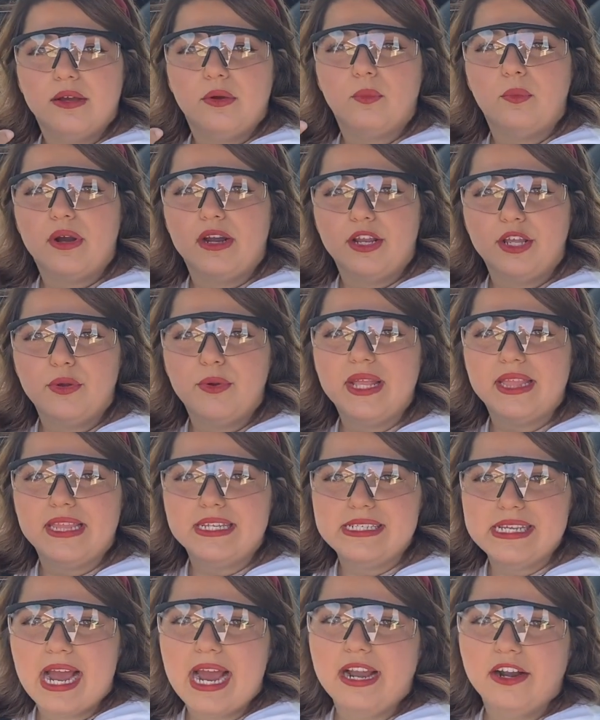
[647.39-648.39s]
where you hit the
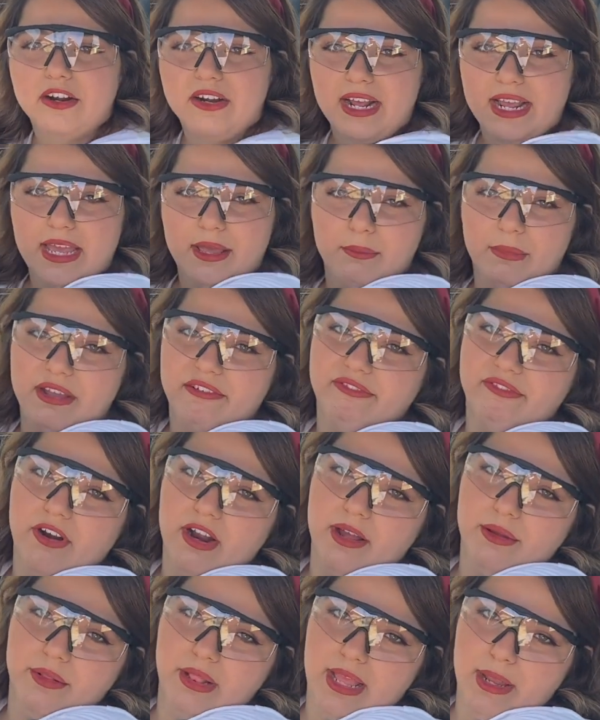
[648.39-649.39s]
tire, and I hit my
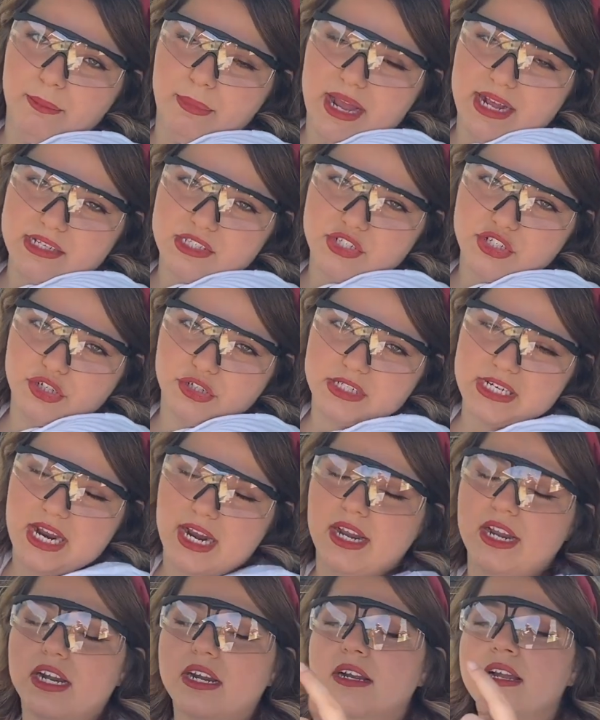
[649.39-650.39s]
front like passenger
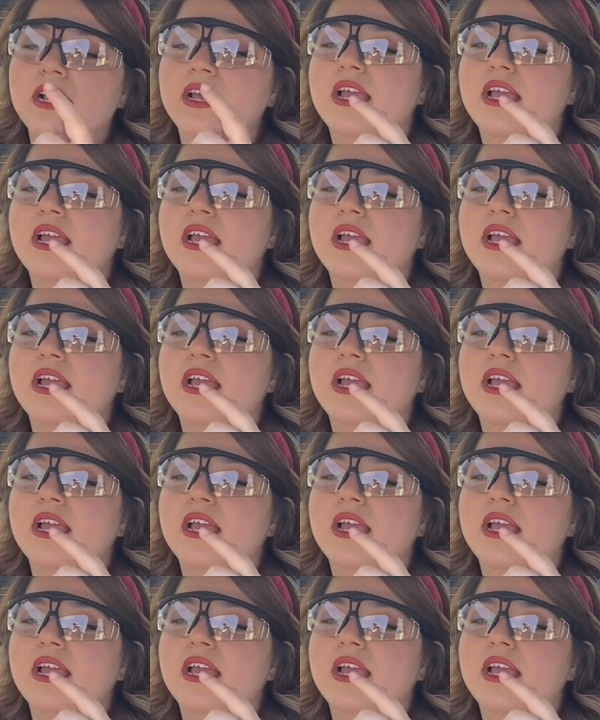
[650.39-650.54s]
tire.